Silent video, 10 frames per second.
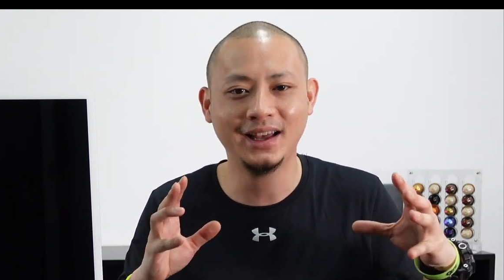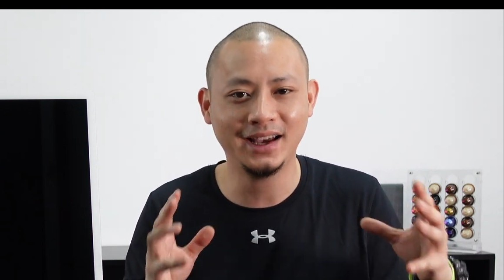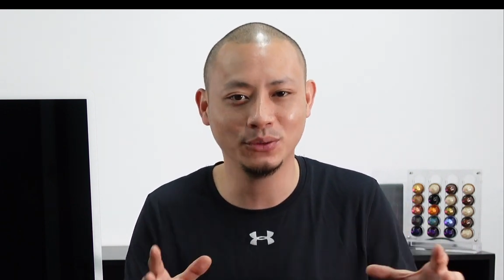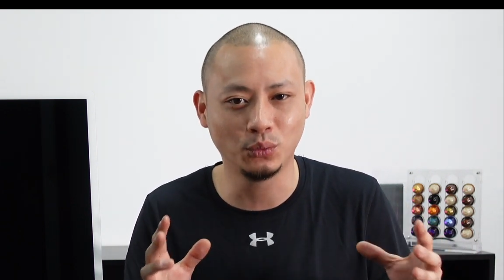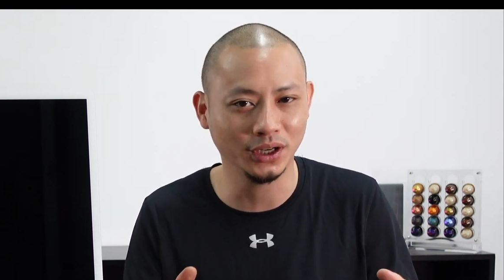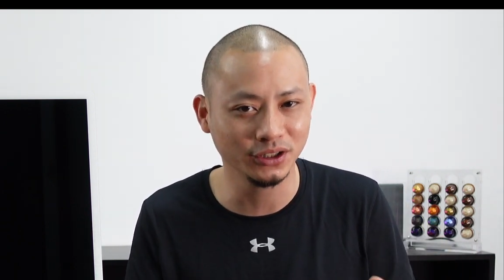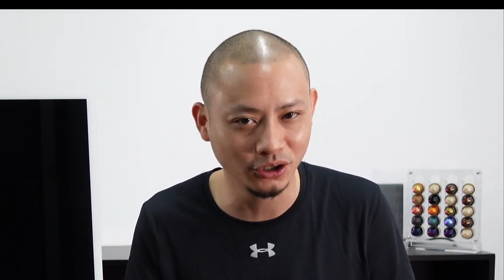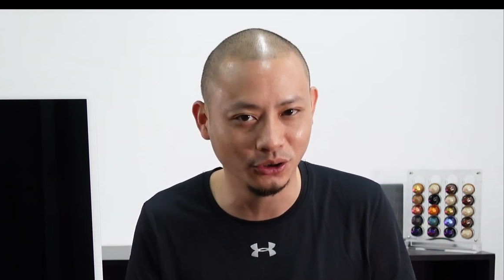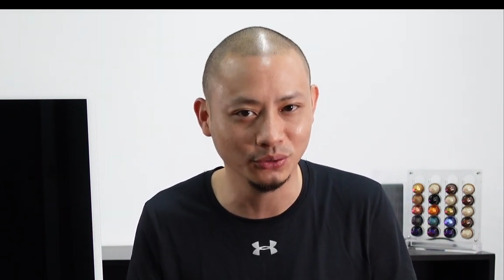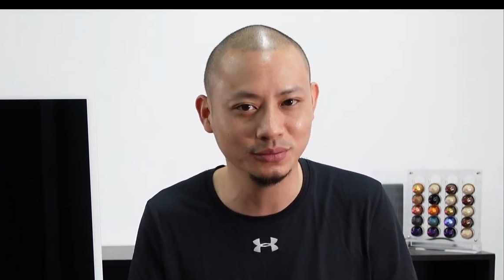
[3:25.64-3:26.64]
at one
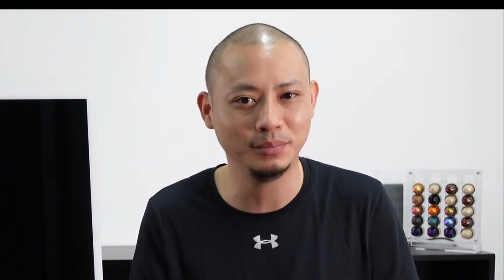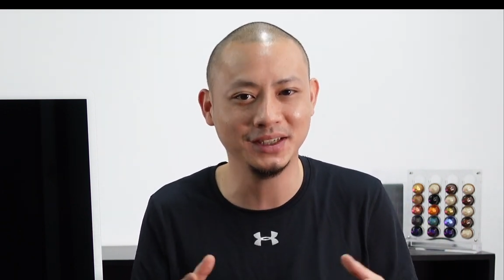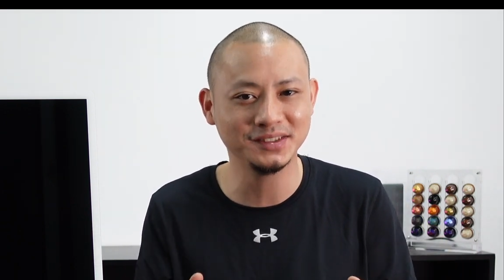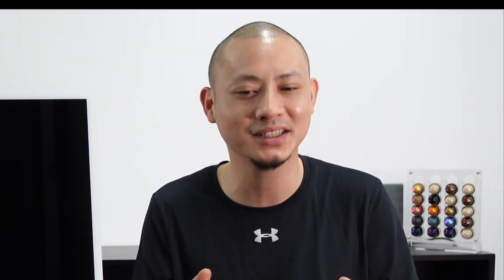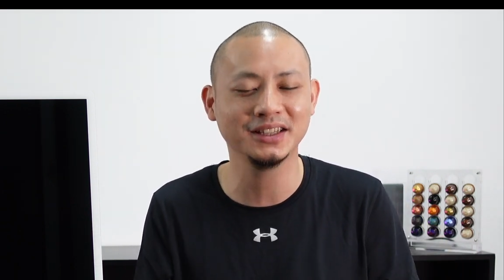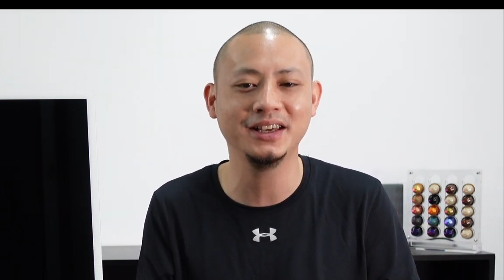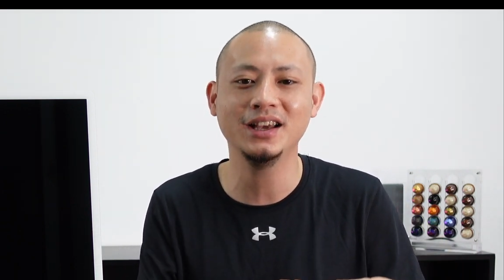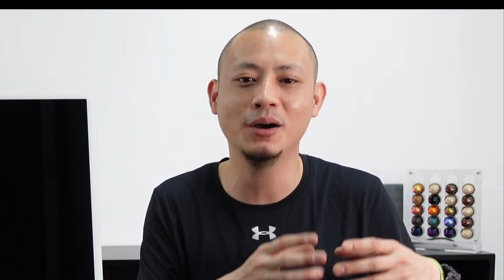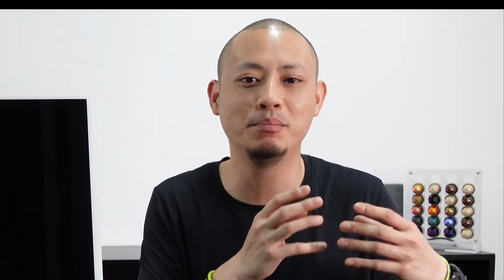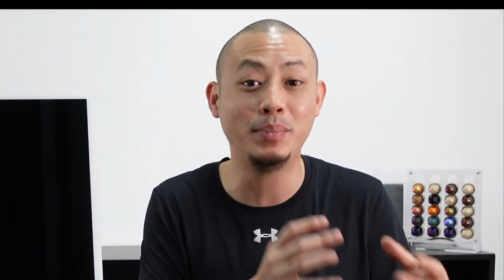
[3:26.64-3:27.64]
go. Basically
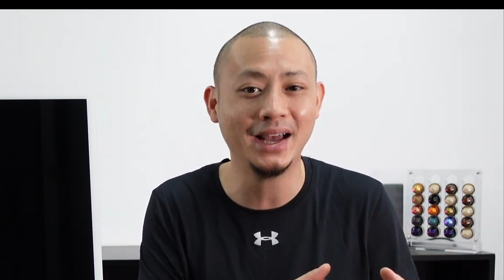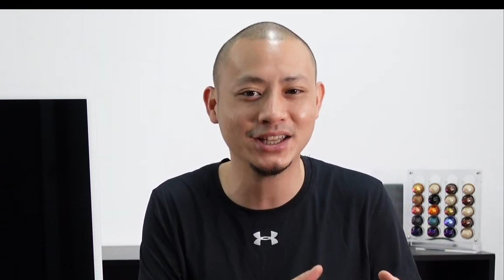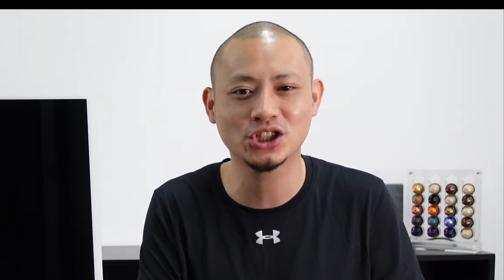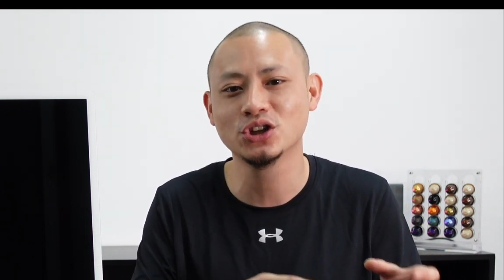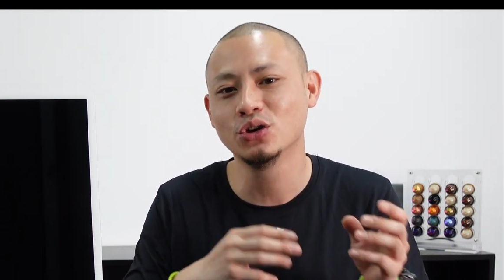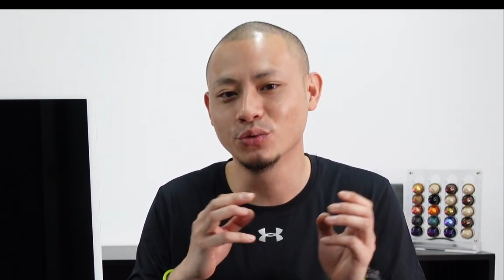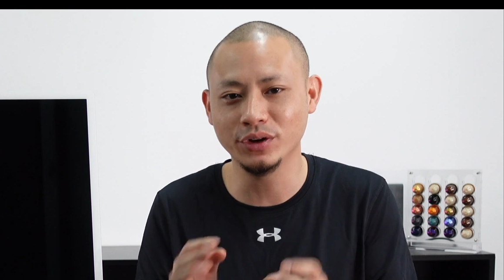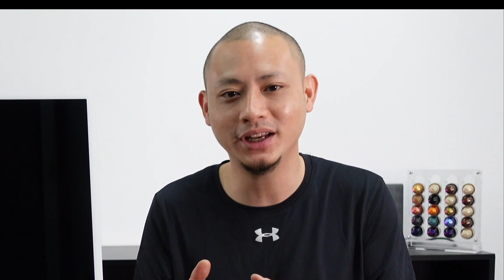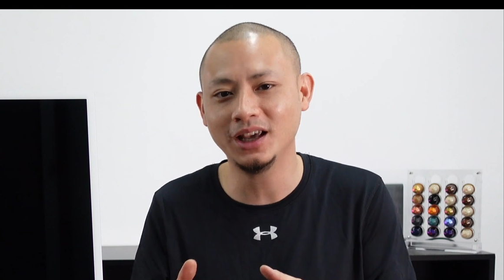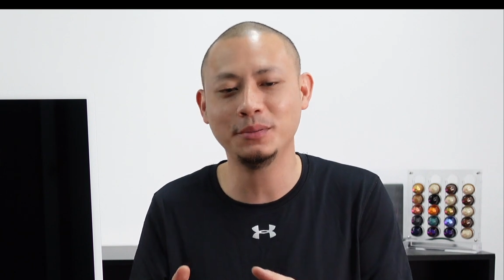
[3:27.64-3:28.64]
a batch
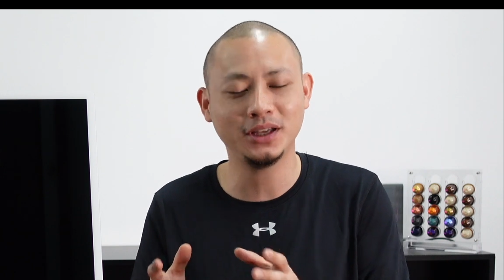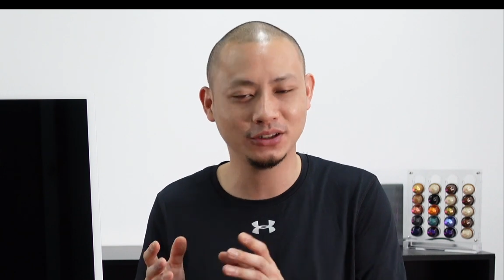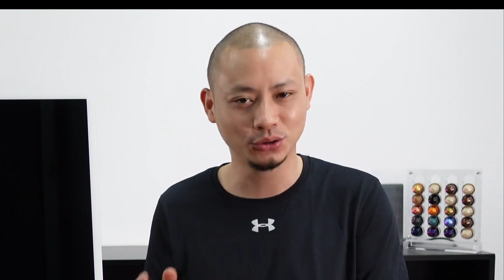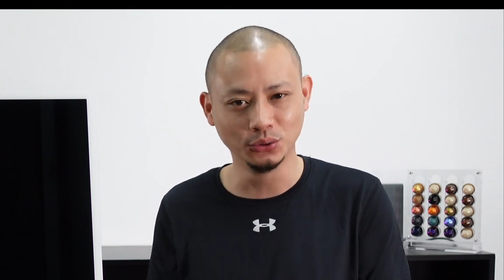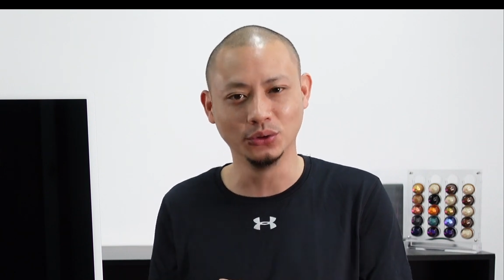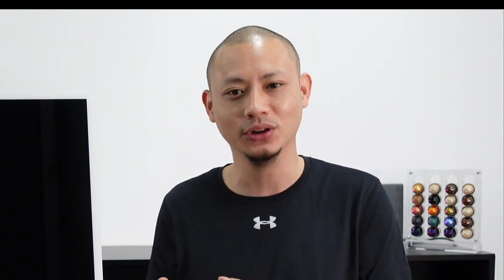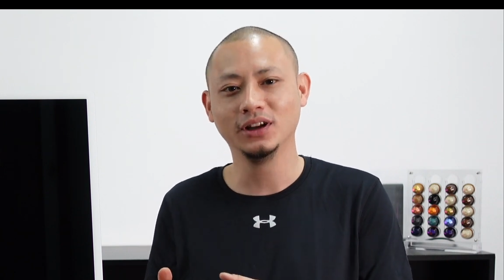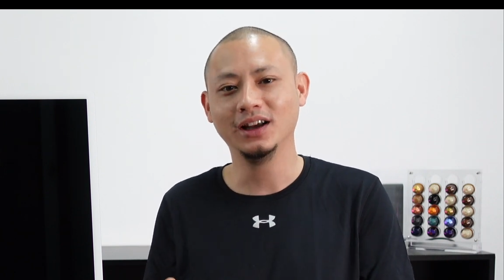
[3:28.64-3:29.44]
renaming tool.